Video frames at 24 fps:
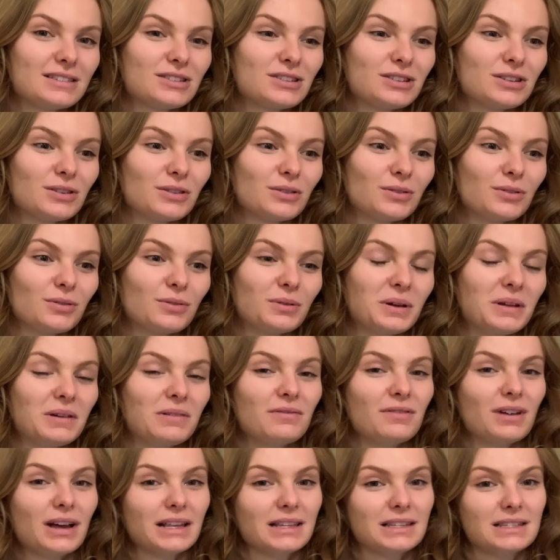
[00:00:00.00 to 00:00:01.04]
to
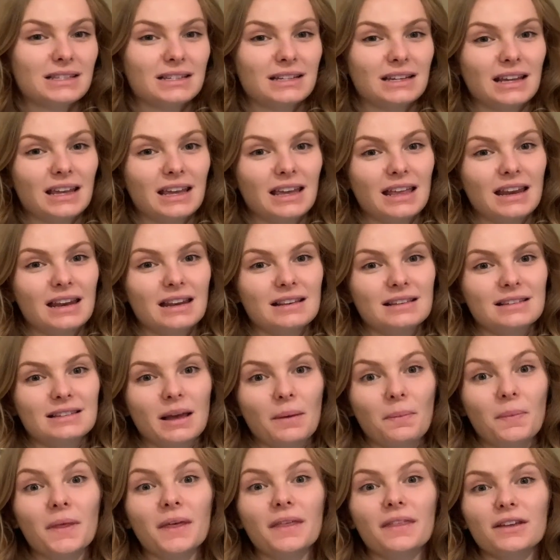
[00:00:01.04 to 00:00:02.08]
invest in
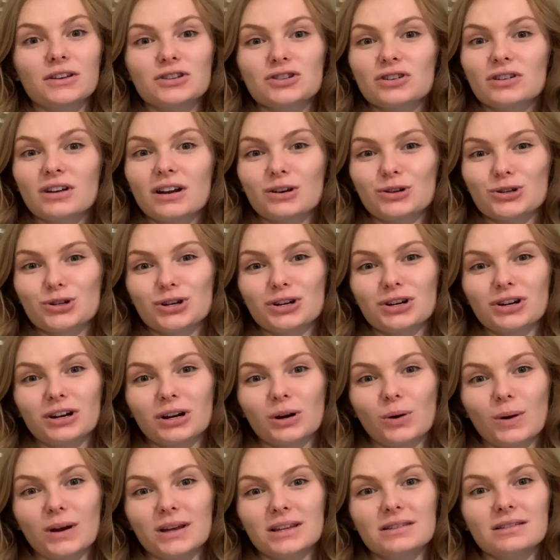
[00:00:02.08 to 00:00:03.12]
something that you're not sure you're
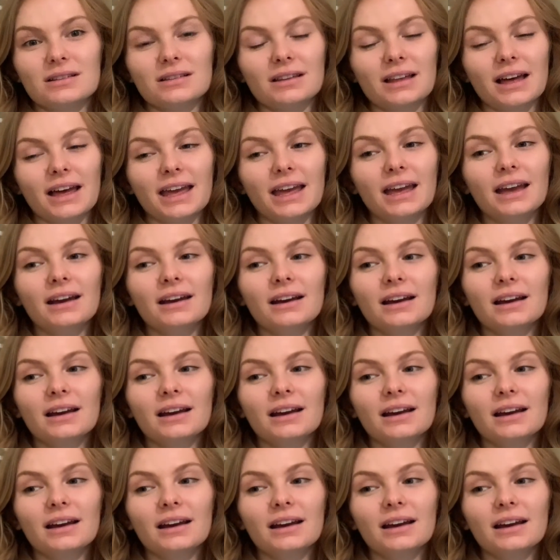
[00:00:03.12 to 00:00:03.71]
going to like.